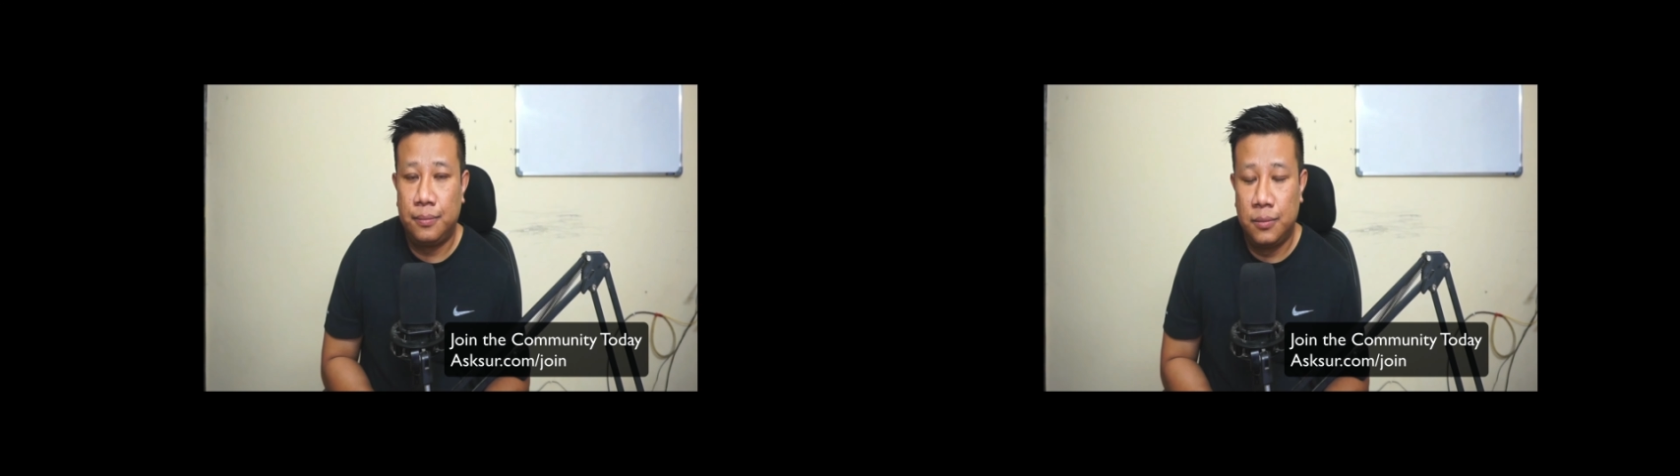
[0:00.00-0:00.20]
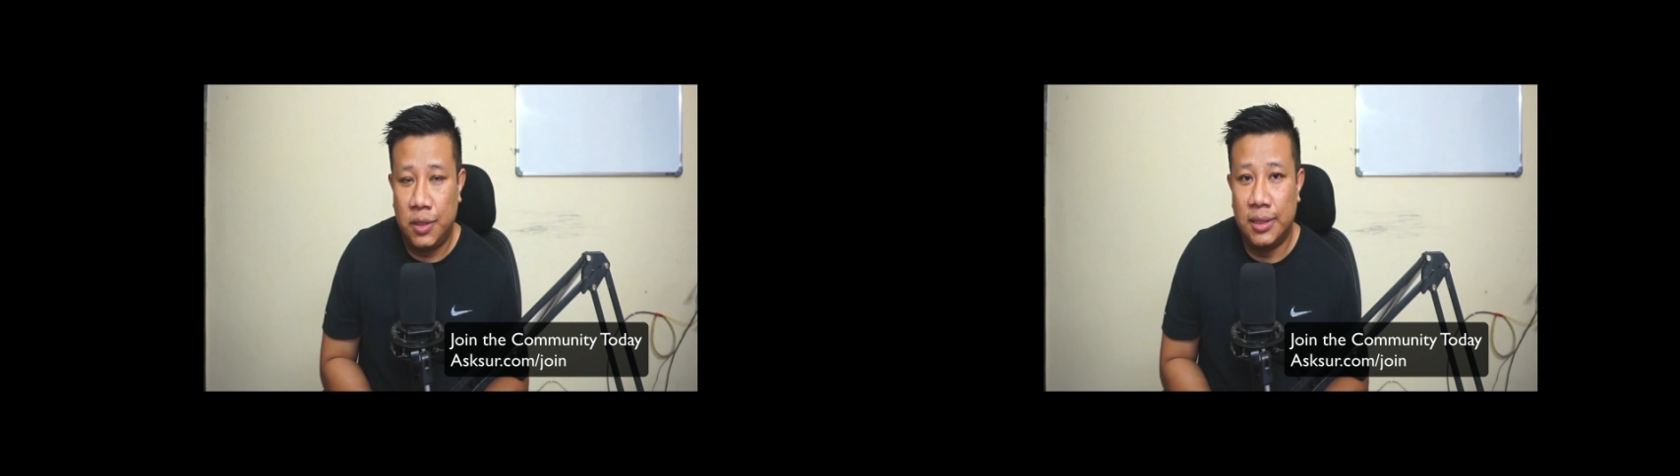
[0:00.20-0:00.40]

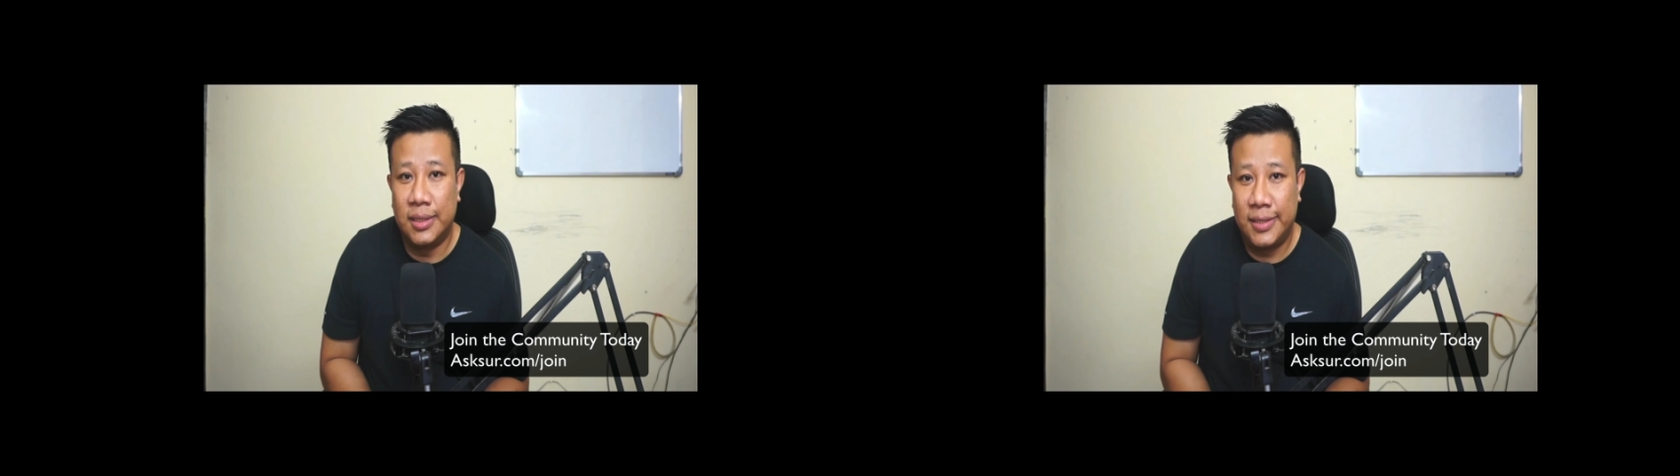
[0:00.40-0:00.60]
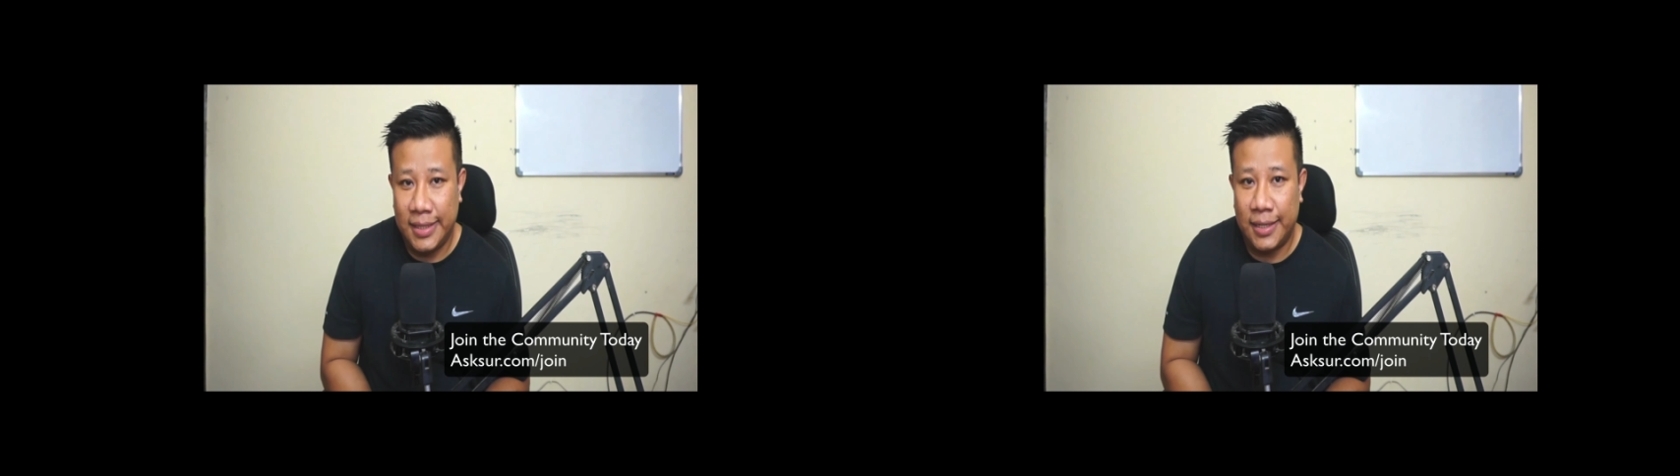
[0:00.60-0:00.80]
till
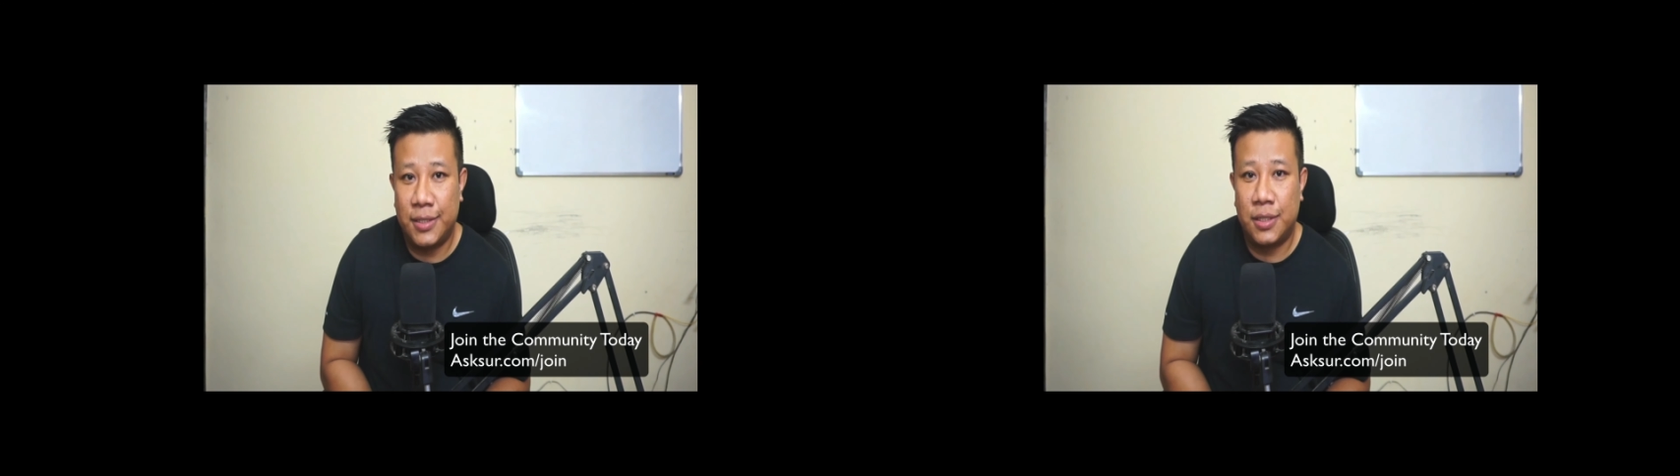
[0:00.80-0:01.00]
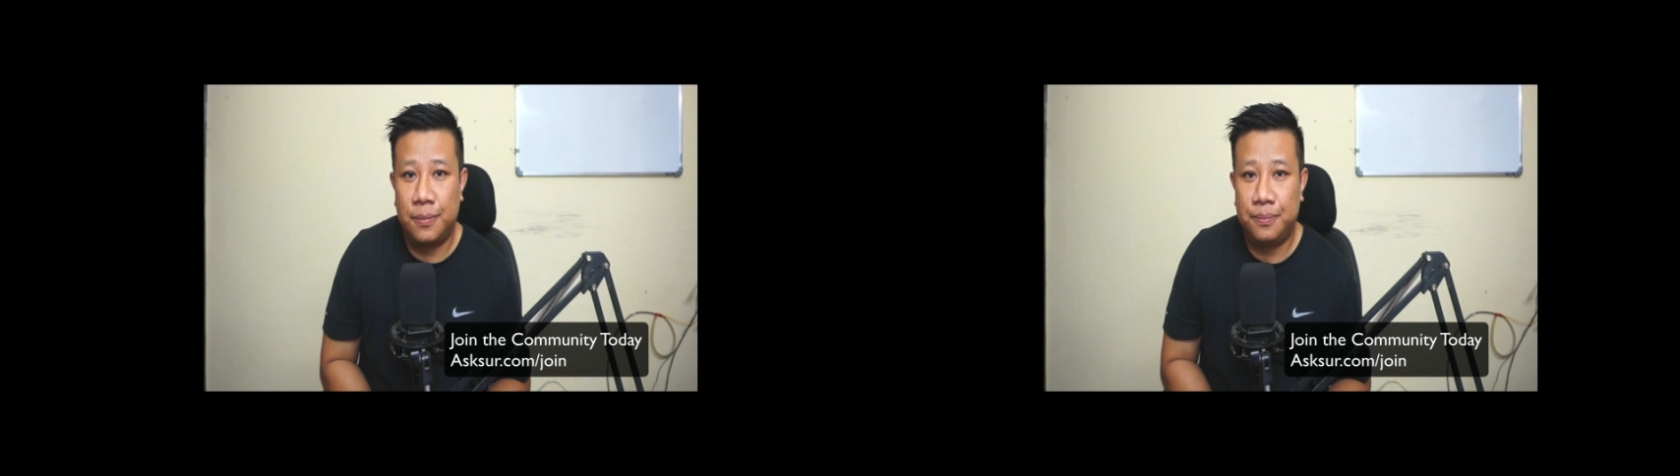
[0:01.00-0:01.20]
6th.